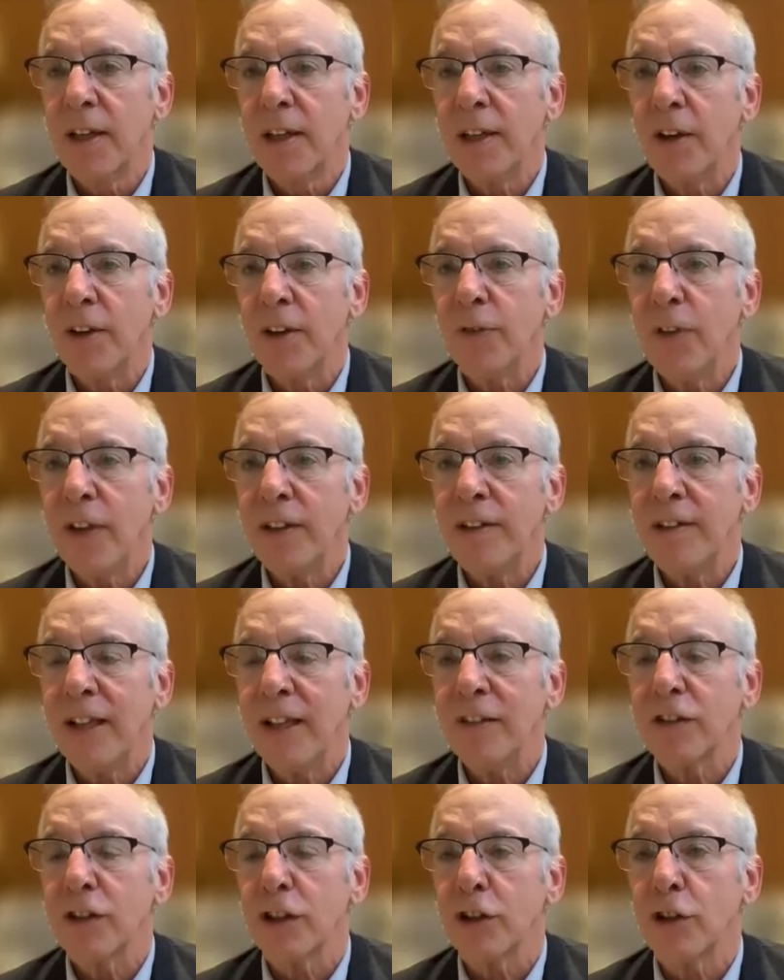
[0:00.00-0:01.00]
You know, the Fed
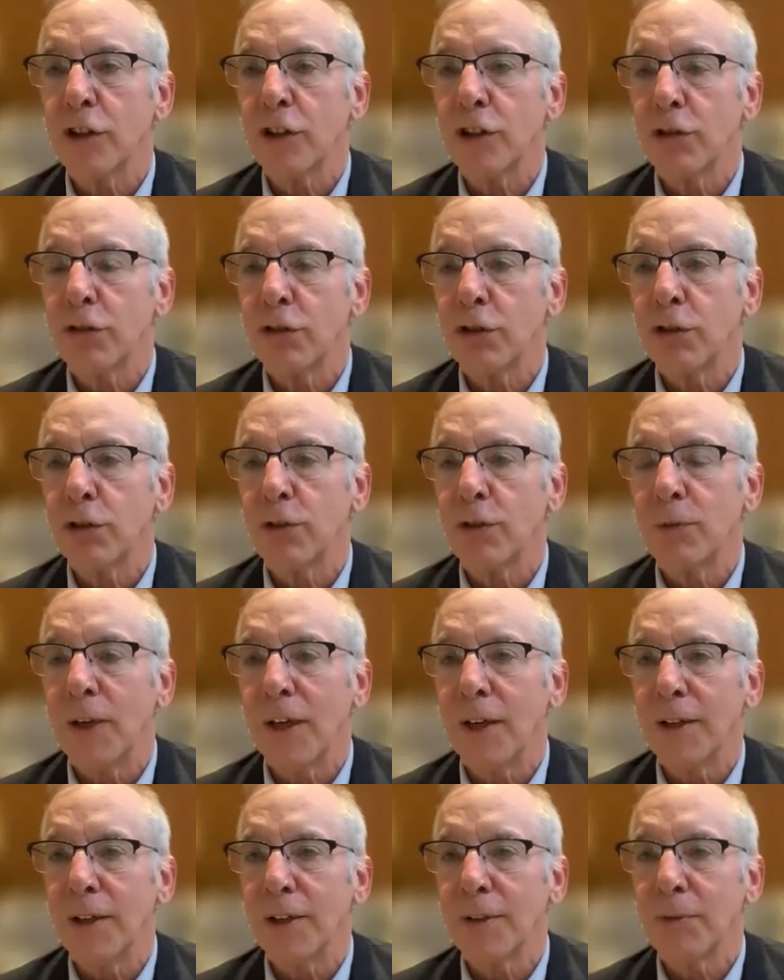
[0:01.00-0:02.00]
tends to look through
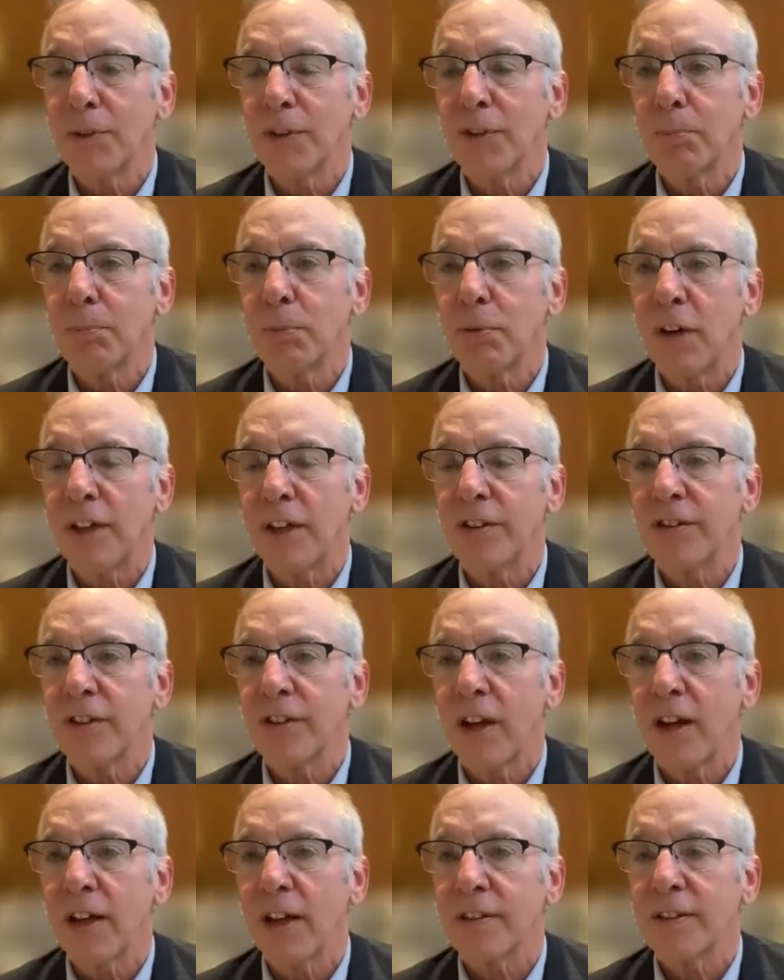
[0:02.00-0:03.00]
uh, price
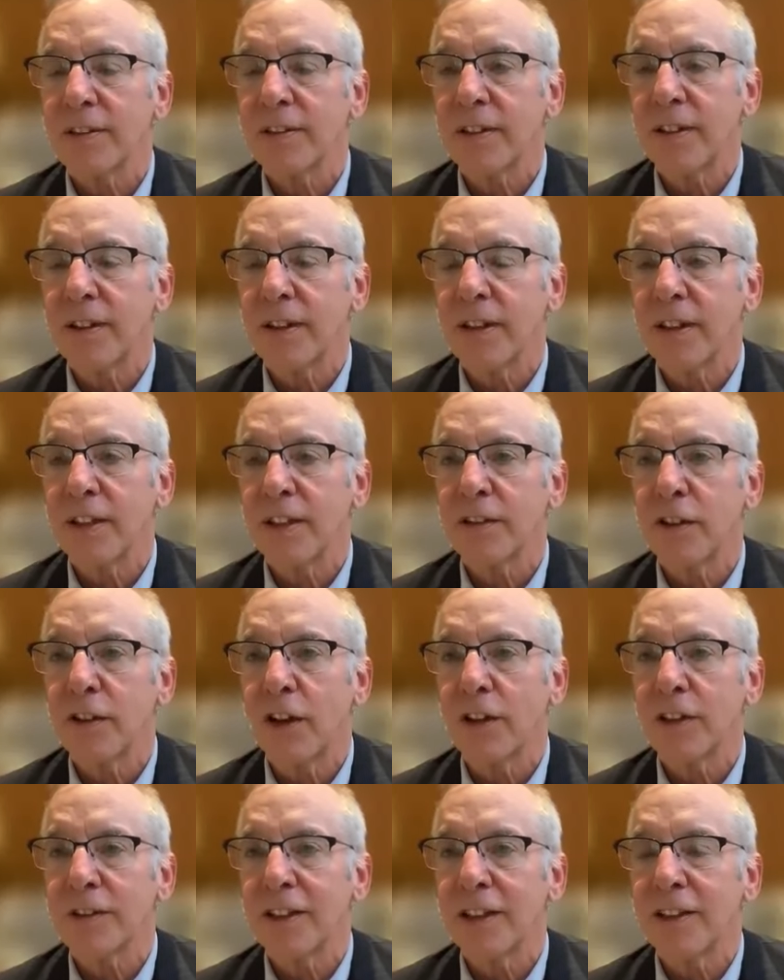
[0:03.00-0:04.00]
shocks uh, as
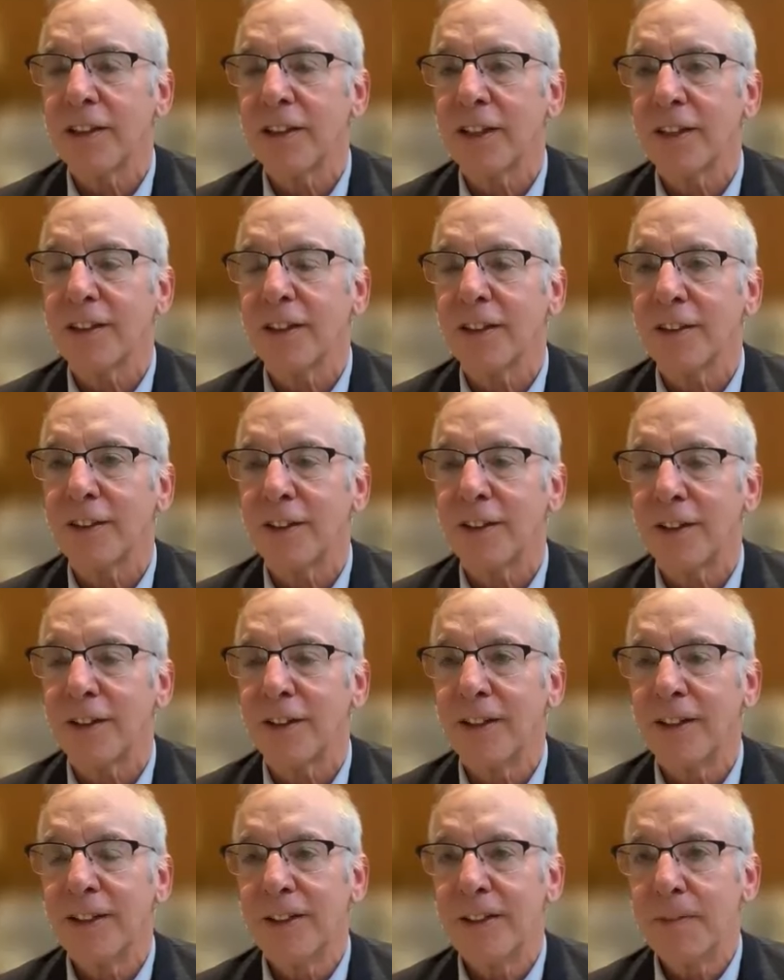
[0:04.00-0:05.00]
long as they think that they're
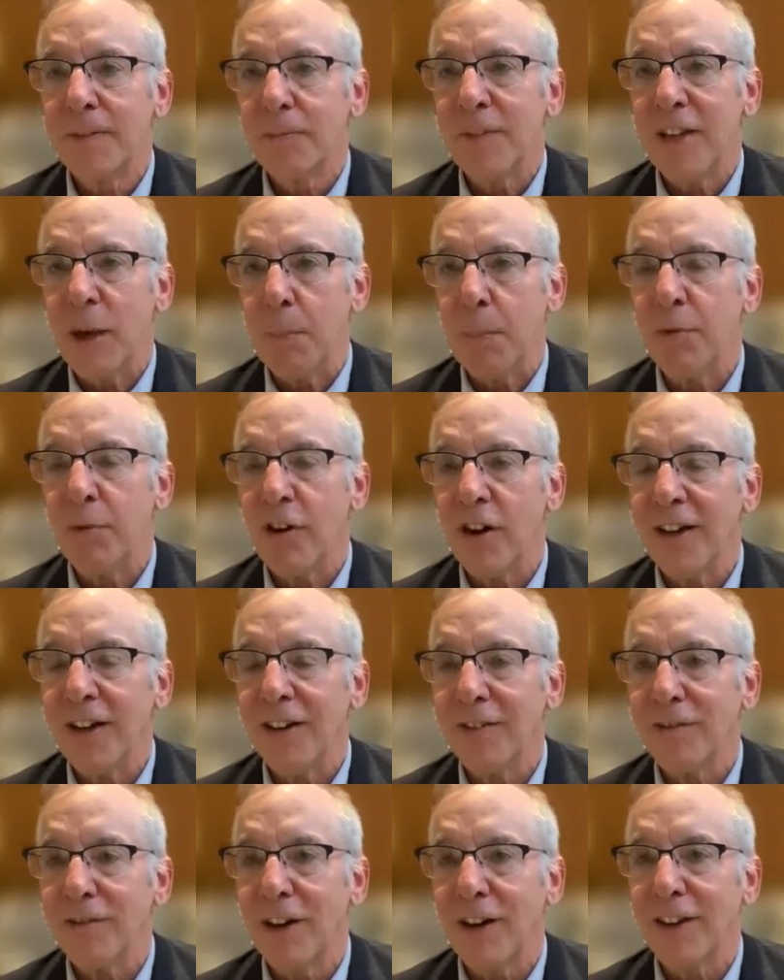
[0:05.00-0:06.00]
temporary
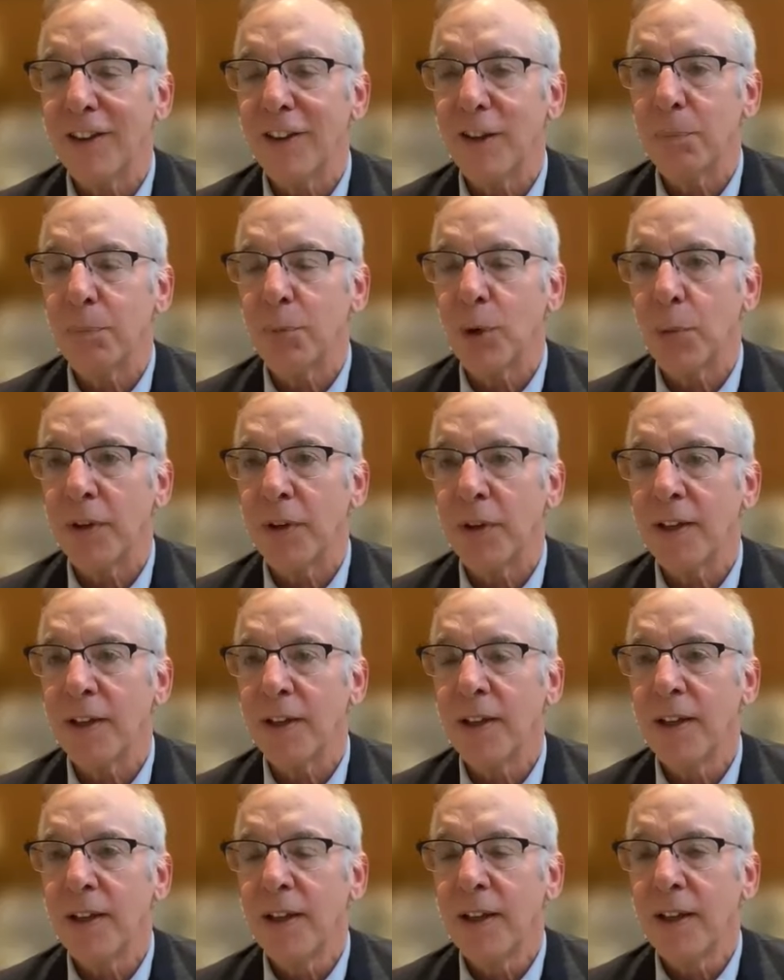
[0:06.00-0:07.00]
rather than permanent.
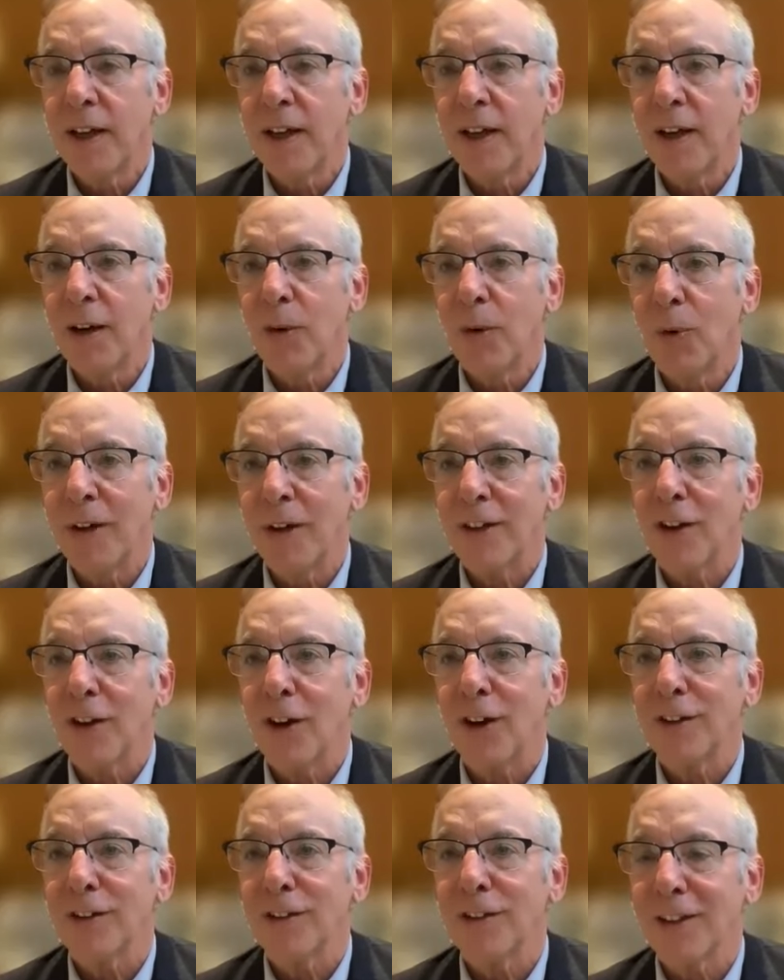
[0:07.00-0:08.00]
Uh, what
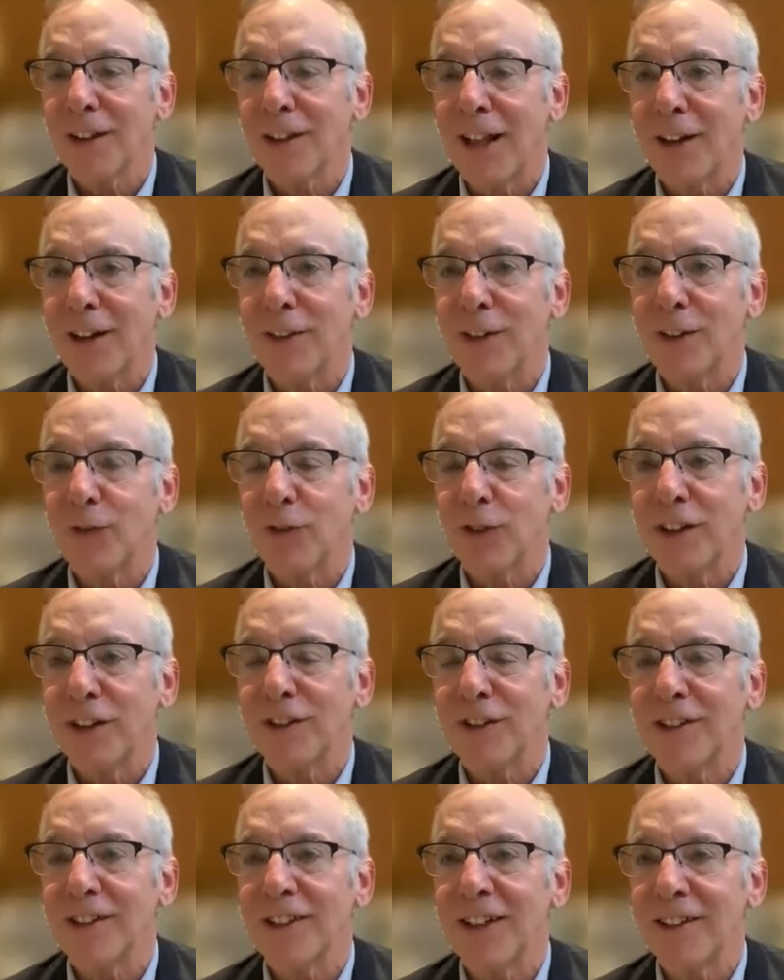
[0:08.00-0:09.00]
caused a lot of the
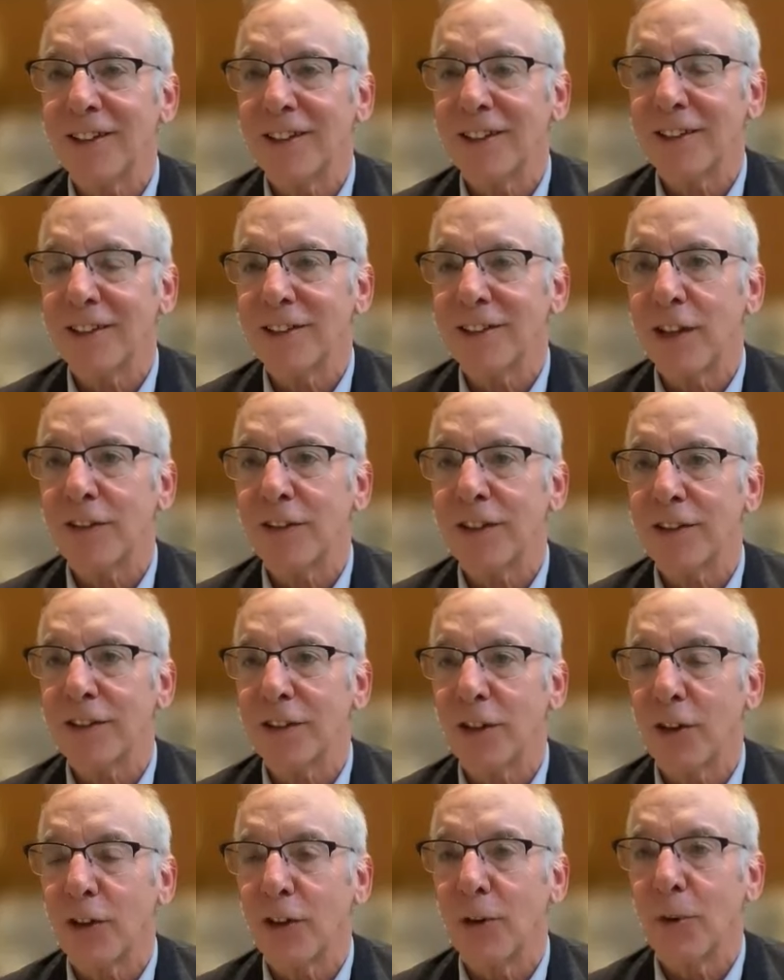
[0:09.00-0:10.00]
inflation in the 1970s,
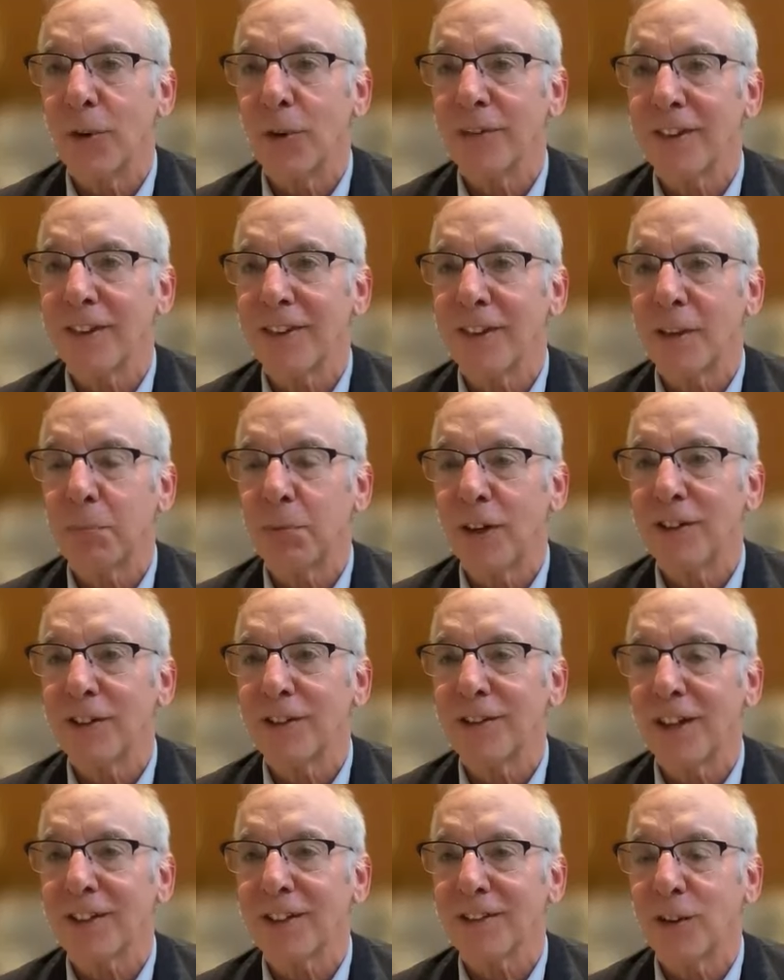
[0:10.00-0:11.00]
though, was that the price
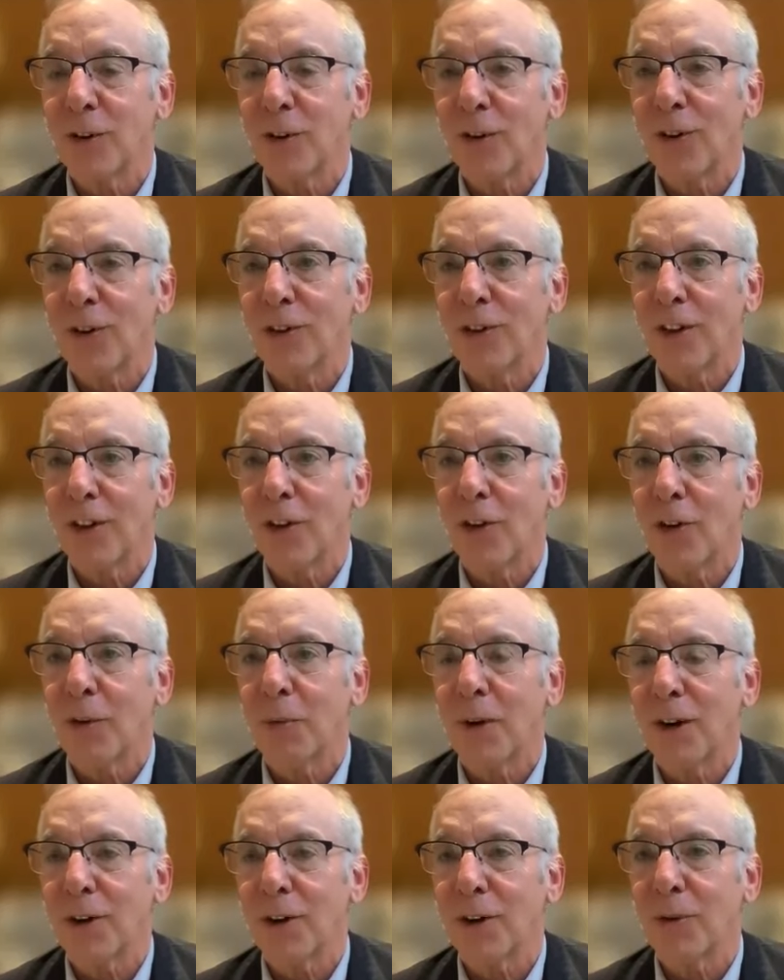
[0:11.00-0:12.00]
shocks in oil, in the oil
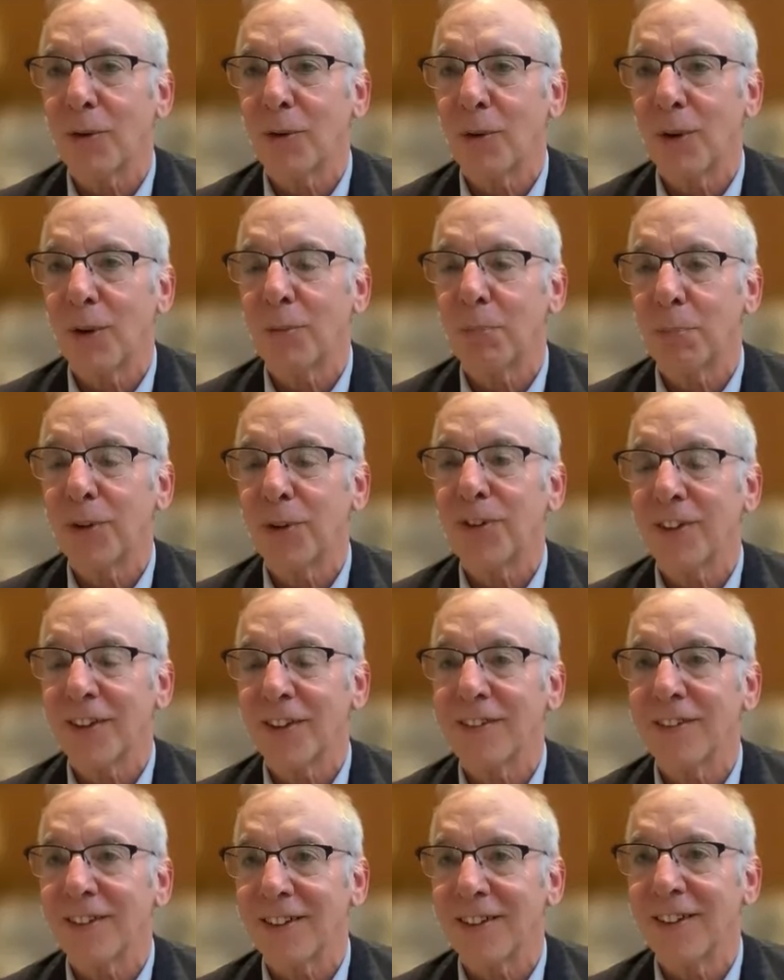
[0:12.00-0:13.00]
market were
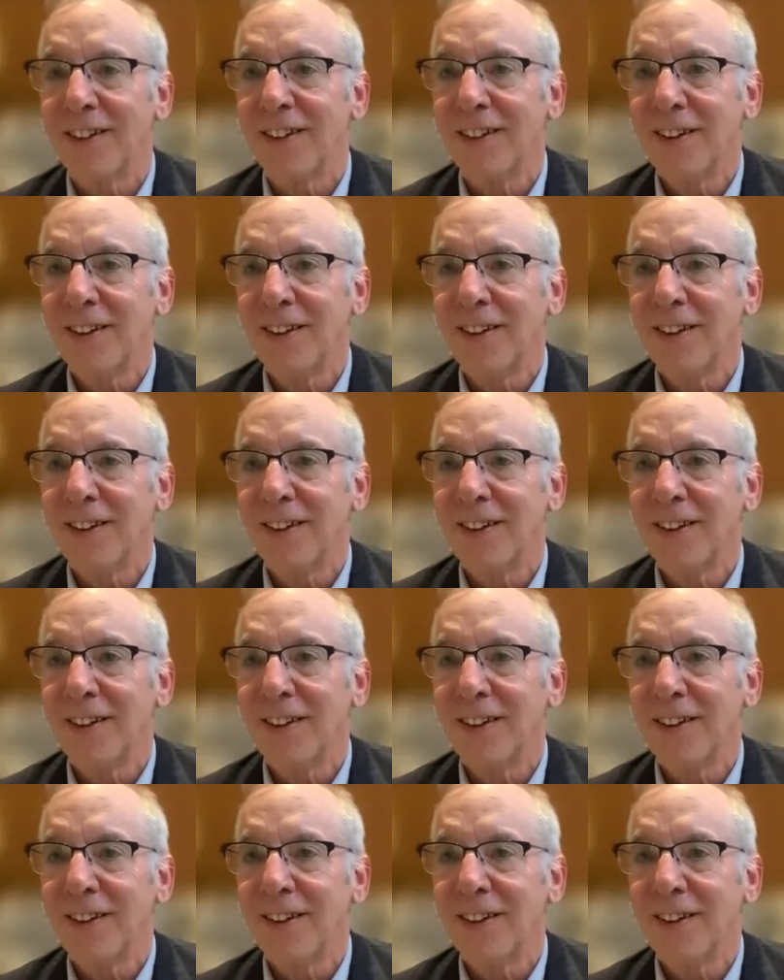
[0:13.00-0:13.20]
persistent